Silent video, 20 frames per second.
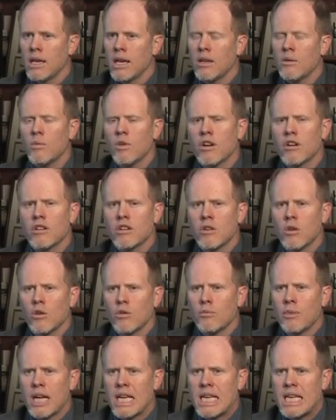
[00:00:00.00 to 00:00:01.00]
And we're
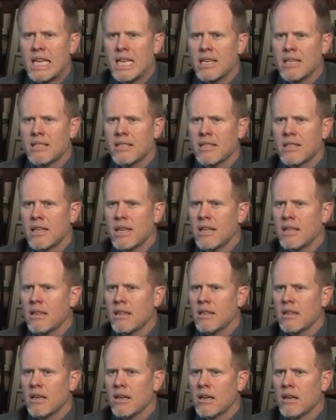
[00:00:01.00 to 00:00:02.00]
told by NIST
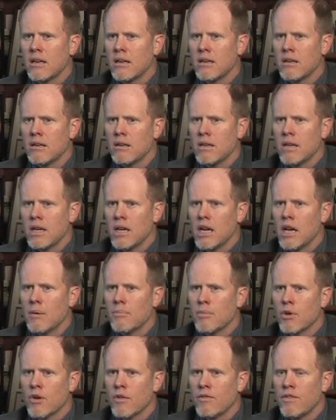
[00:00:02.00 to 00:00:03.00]
that the
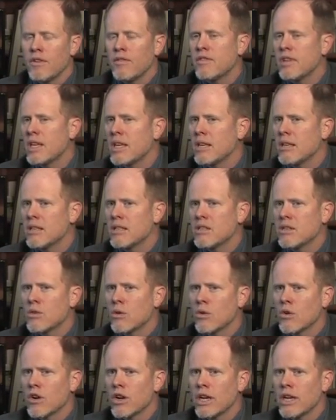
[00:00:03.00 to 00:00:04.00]
upper 15
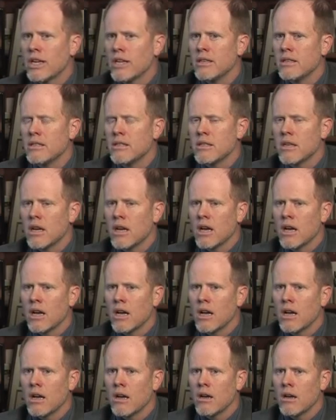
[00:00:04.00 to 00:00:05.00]
stories
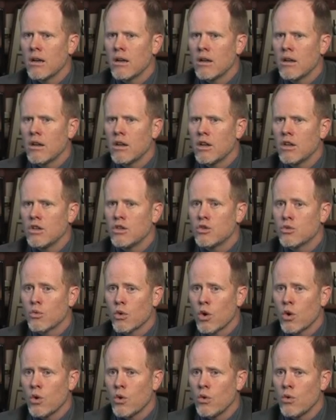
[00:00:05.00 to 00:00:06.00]

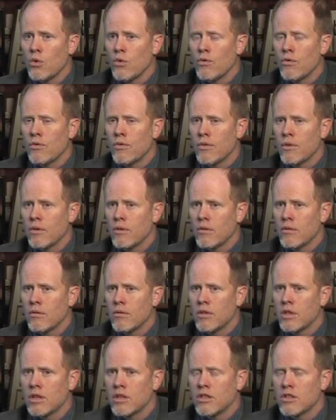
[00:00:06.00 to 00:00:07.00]
drove
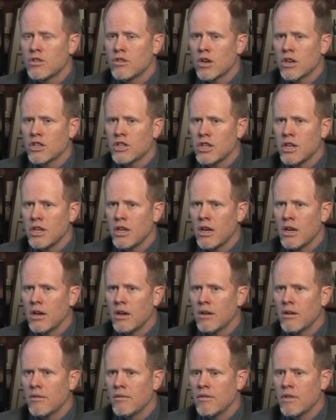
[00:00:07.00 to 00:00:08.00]
the destruction
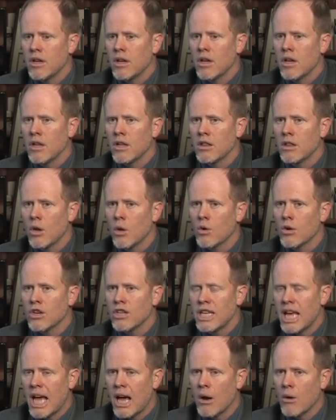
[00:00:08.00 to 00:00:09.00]
of the
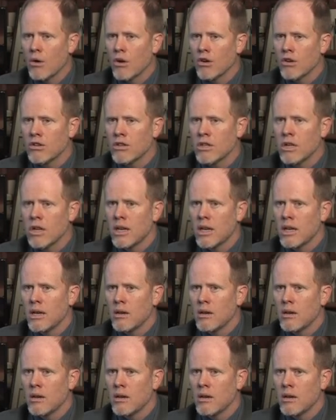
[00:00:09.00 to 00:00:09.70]
lower towers,